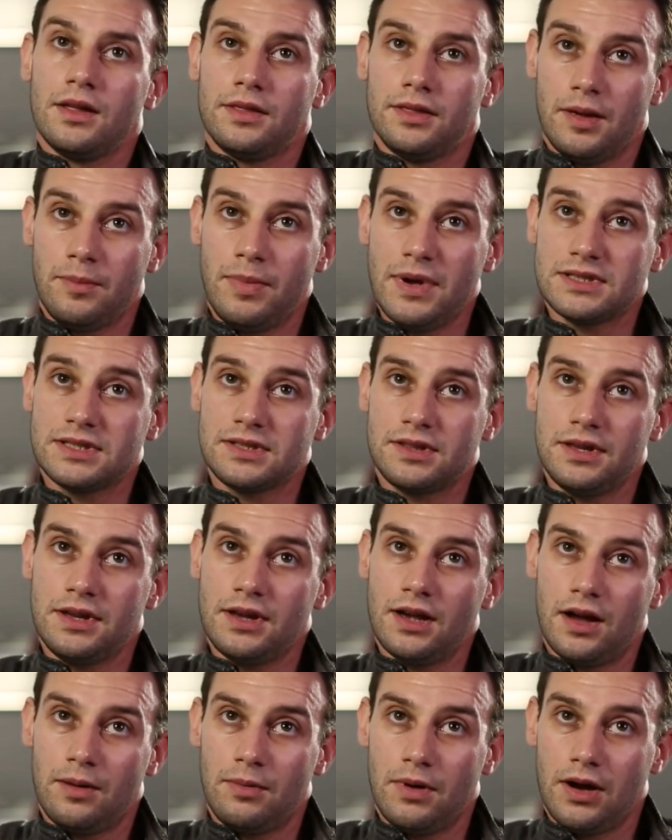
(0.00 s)
The best thing
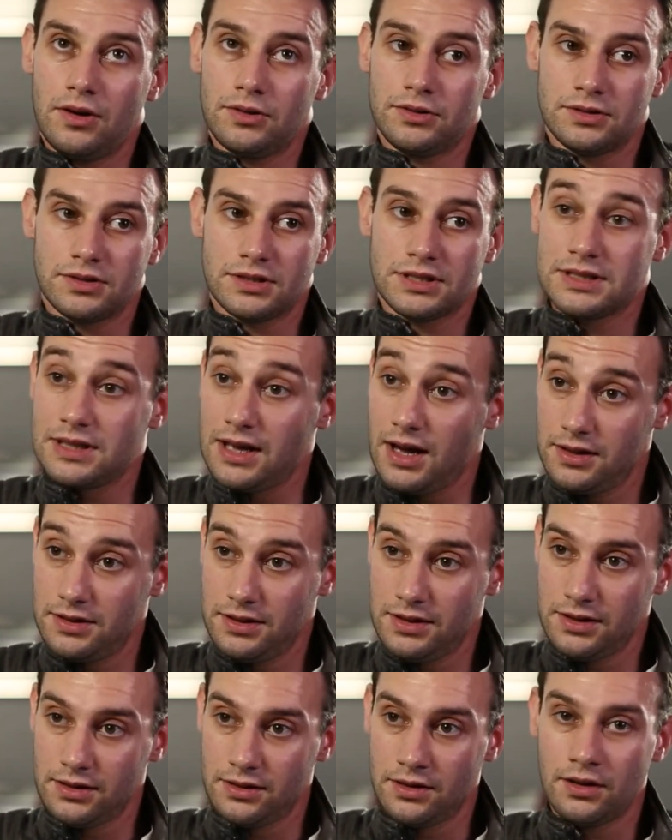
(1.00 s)
about
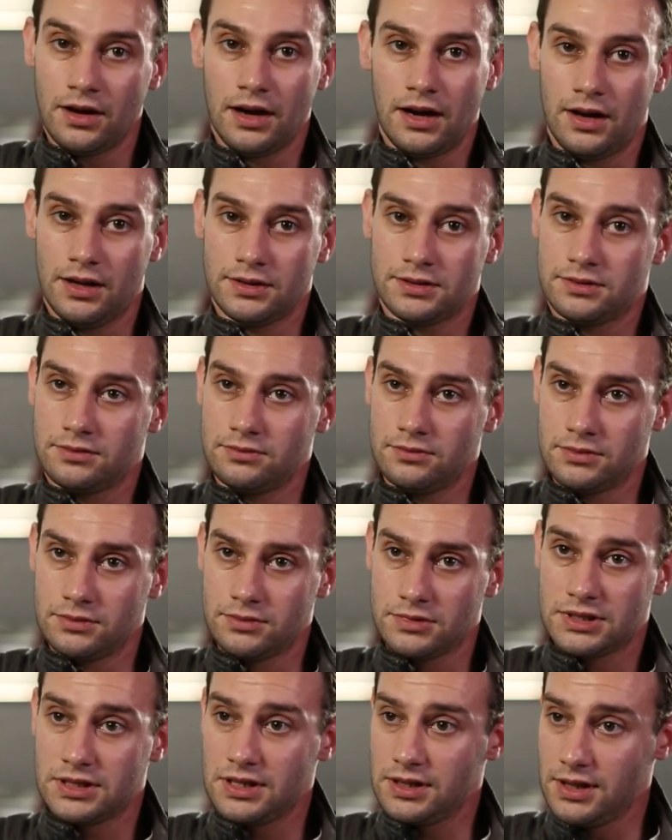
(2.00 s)
studying at
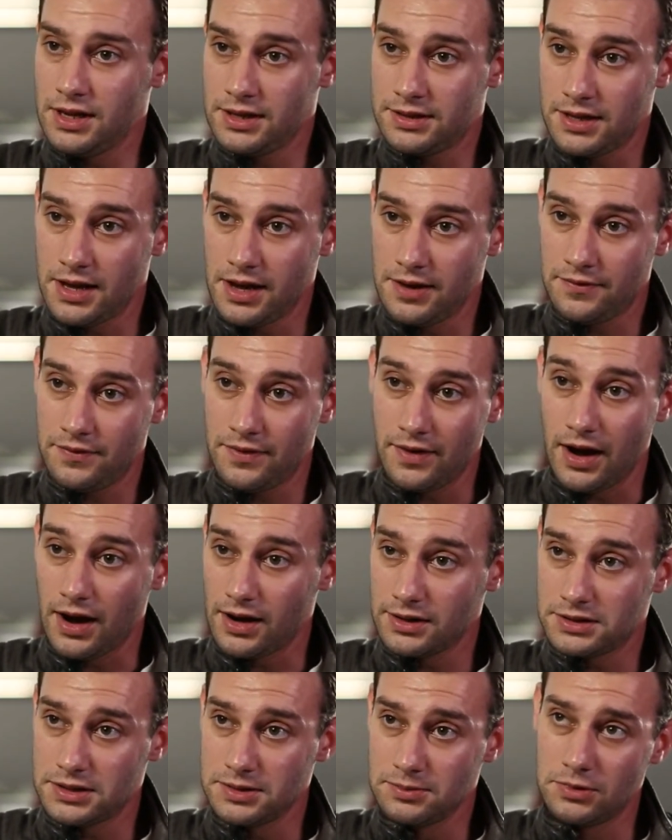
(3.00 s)
Sydney TAFE
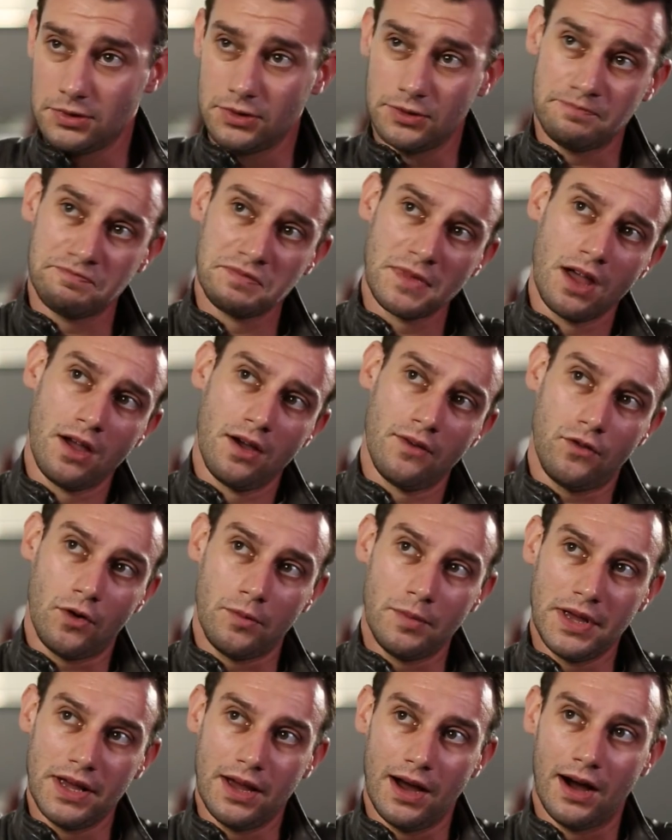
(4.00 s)
Ultimo for
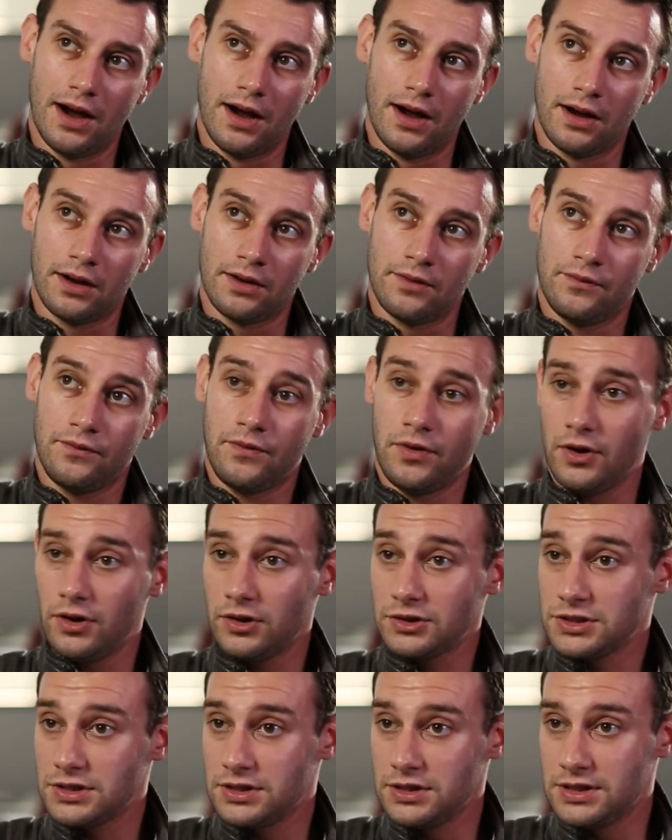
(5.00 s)
me
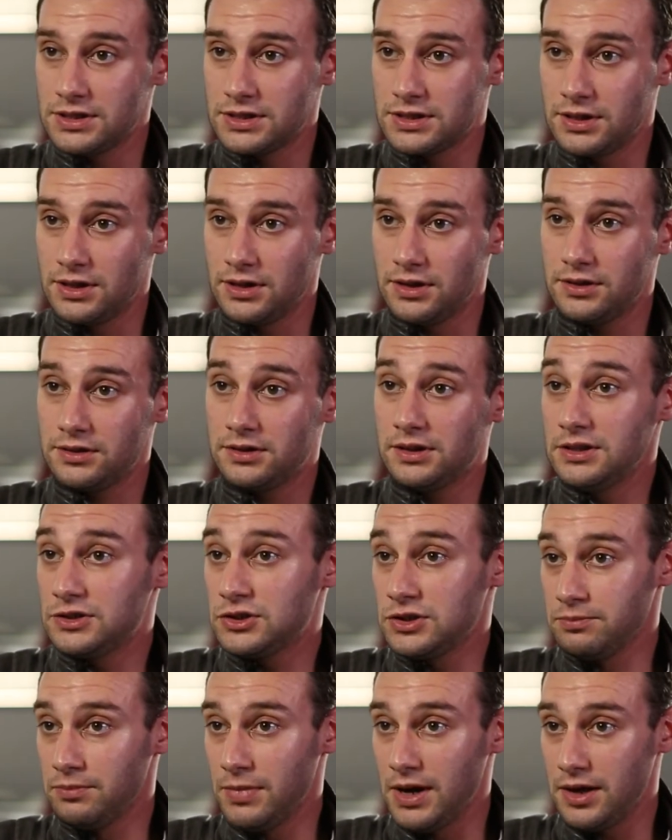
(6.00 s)
first is a teaching